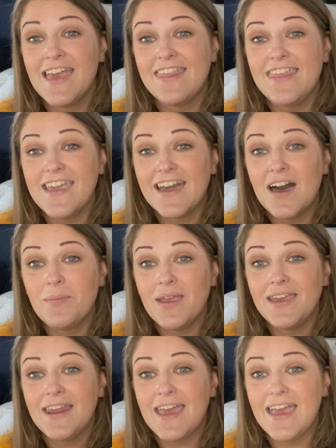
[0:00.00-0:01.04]
they come
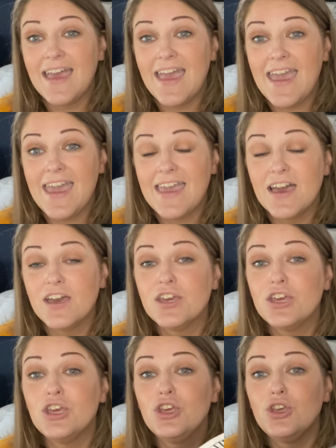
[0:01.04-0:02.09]
in a
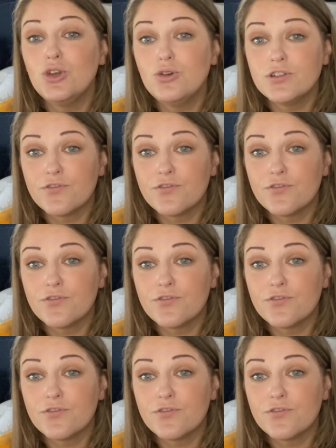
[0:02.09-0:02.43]
huge